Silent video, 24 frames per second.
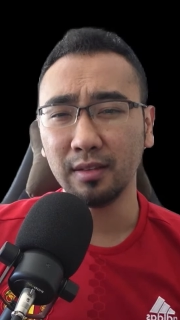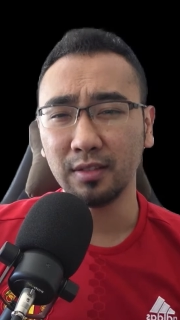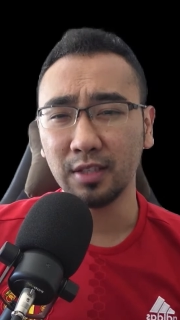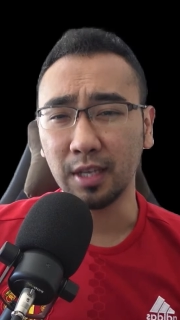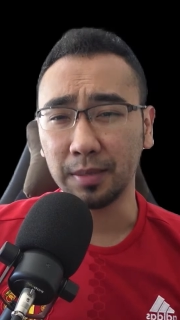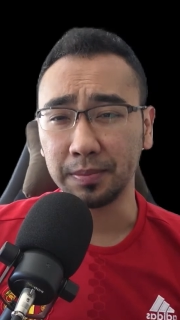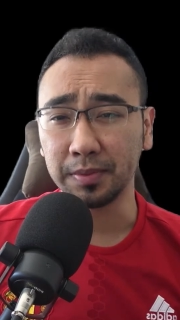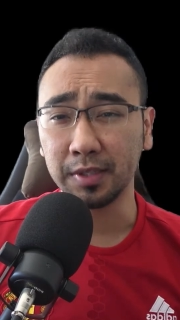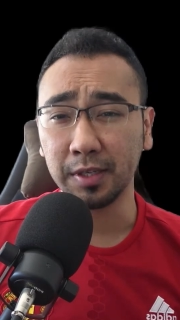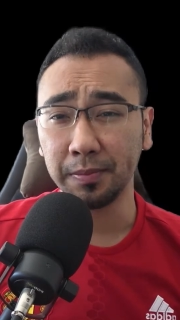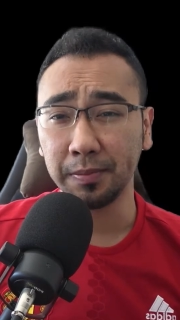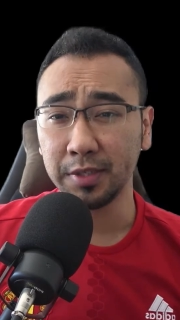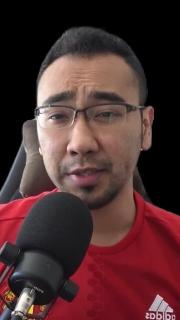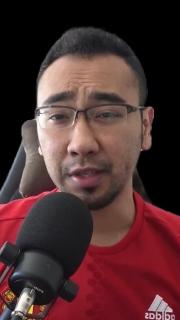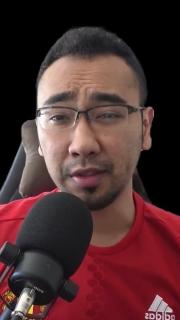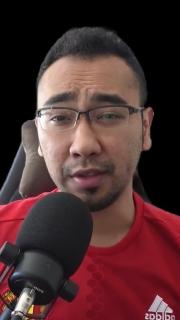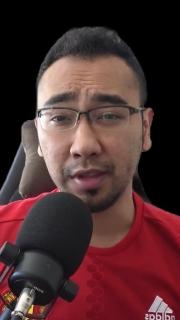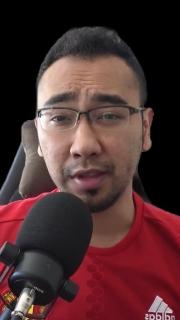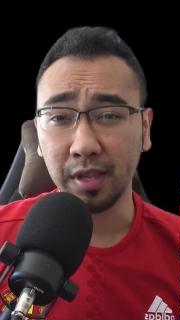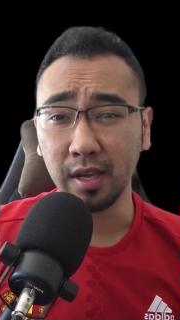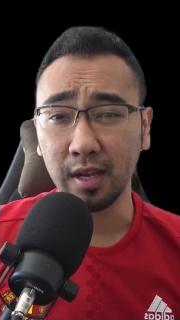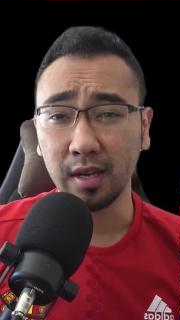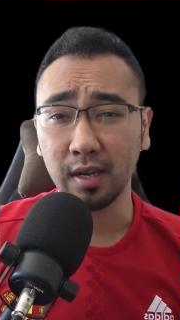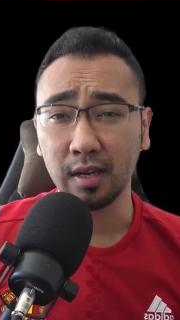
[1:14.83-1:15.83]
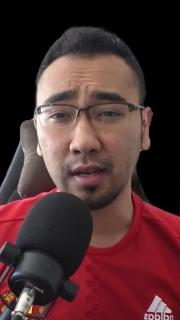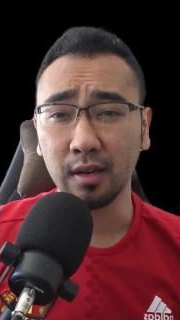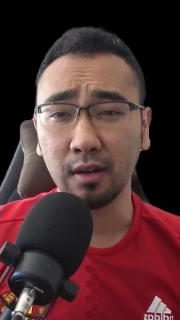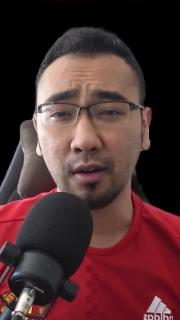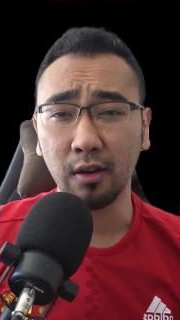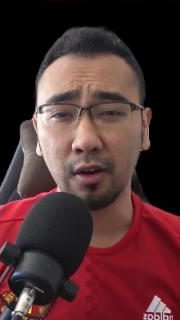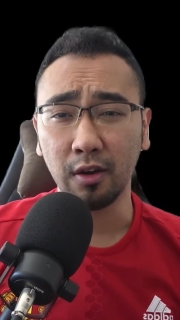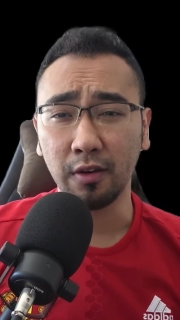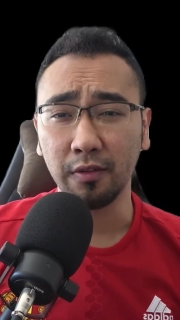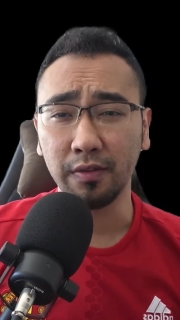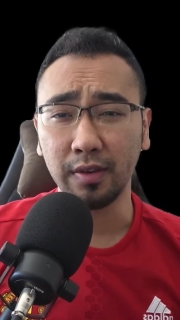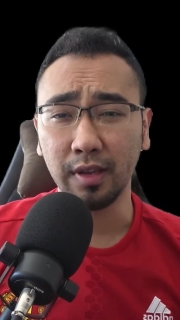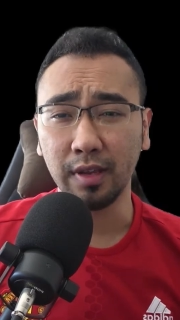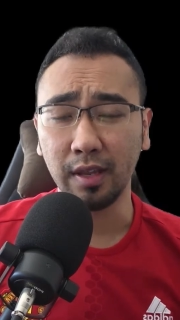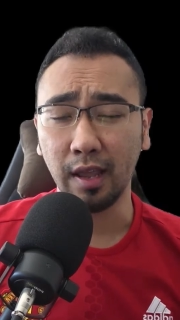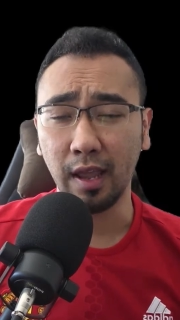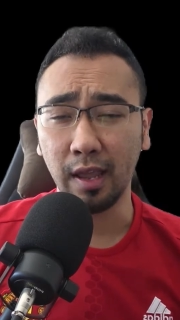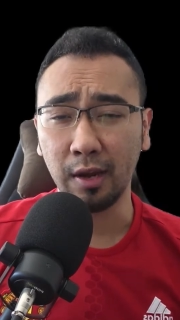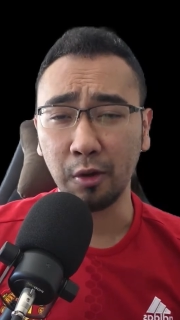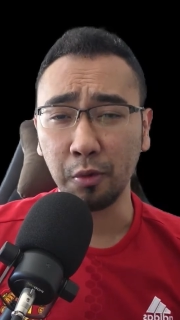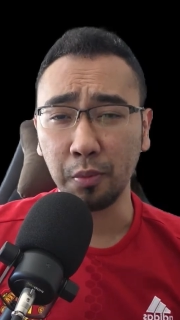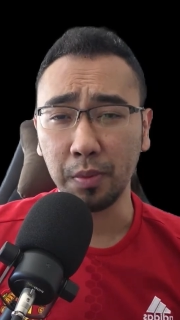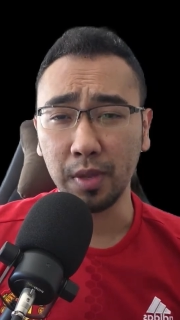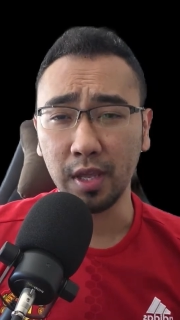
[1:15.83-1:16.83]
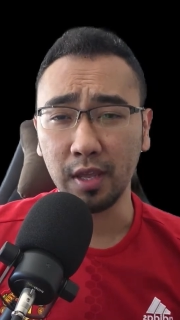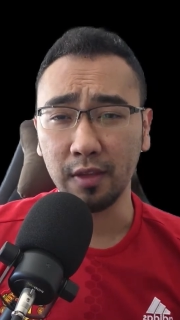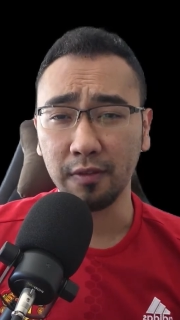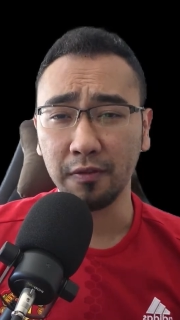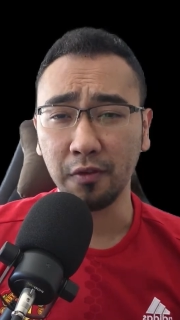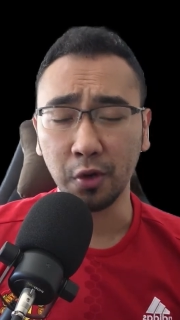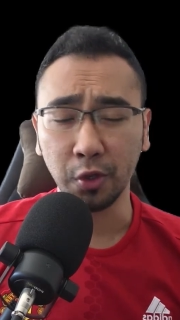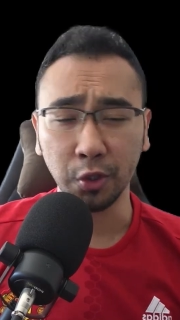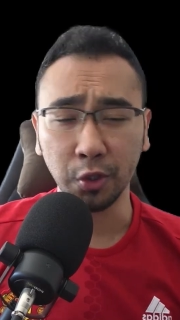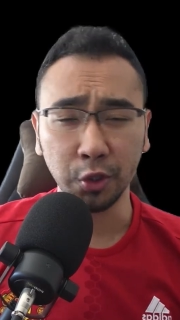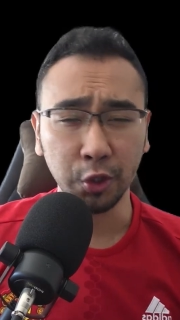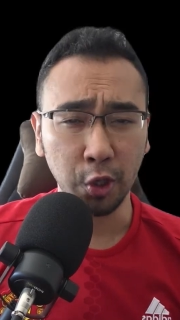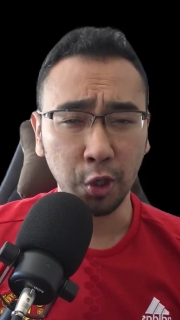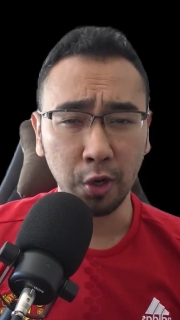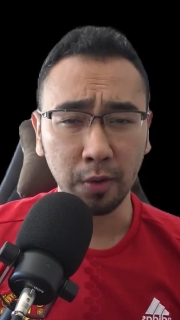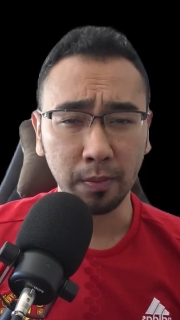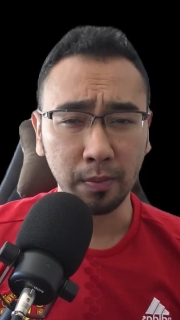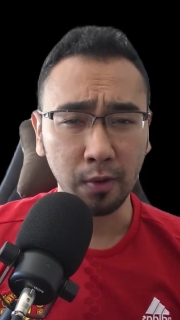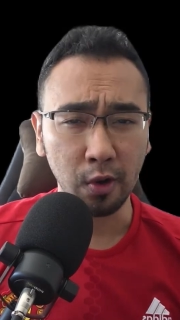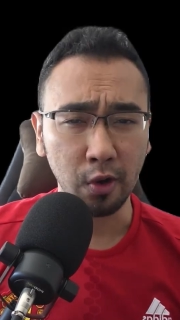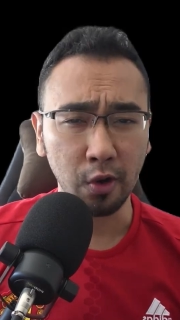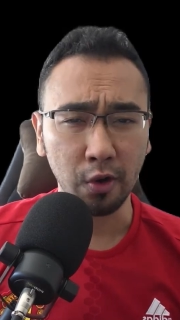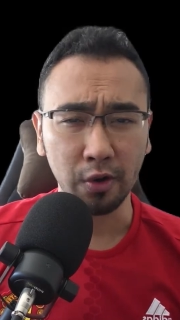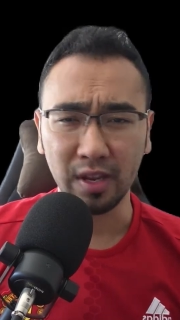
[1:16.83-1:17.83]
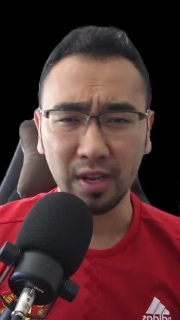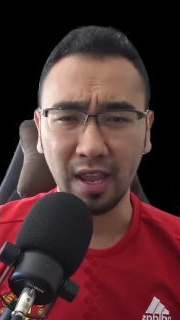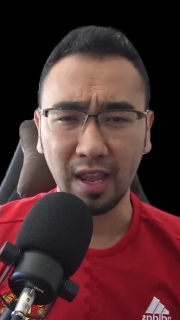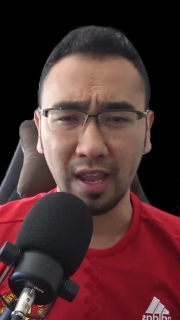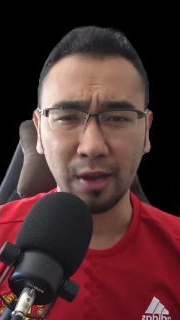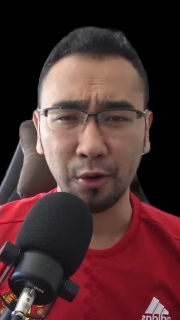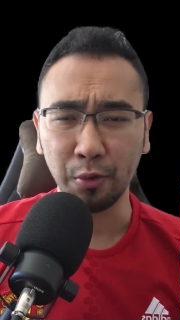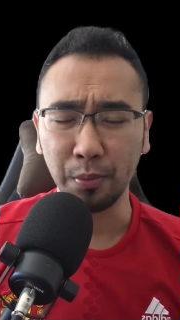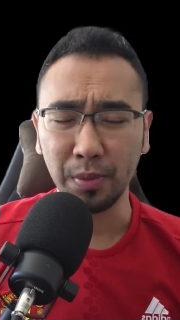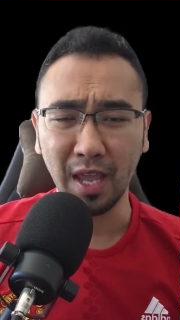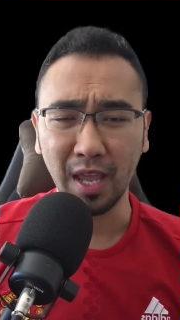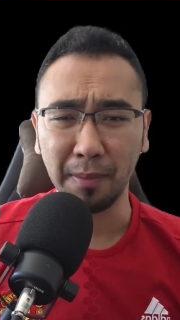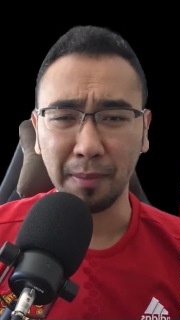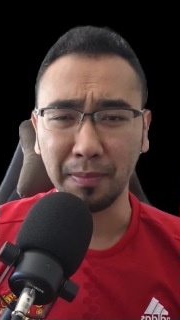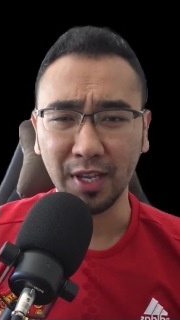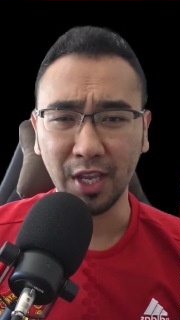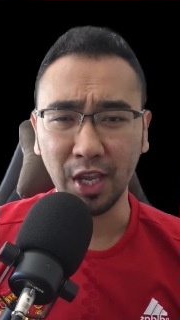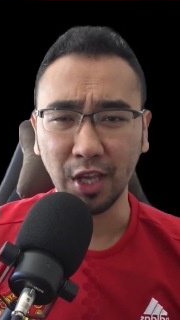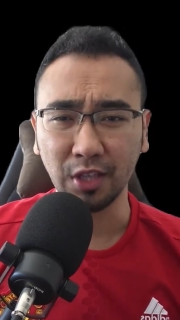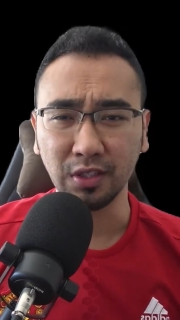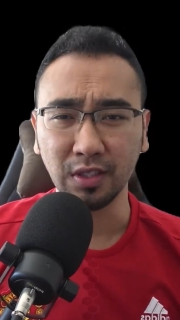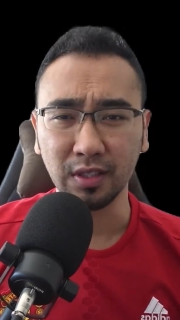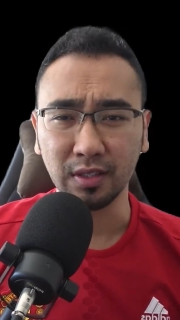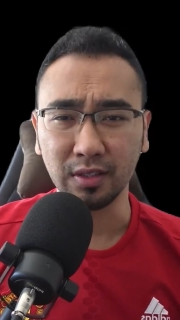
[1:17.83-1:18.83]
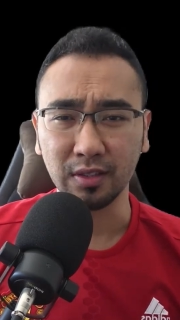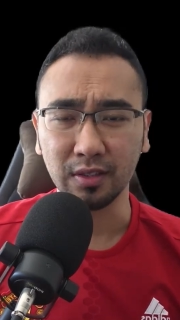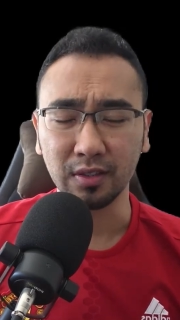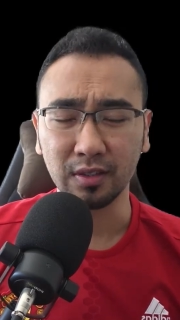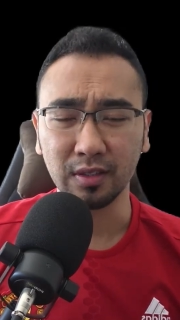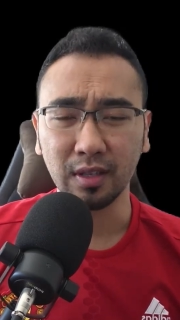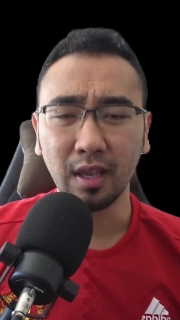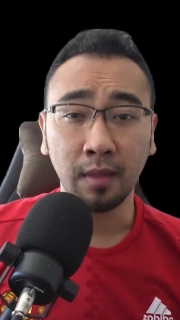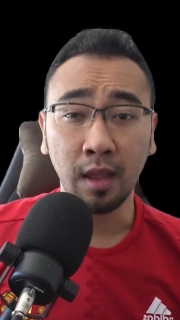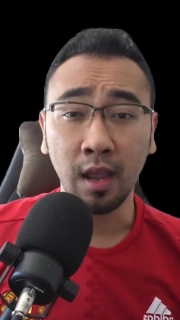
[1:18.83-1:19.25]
subscription tier of the Adobe Photoshop or the Adobe applications.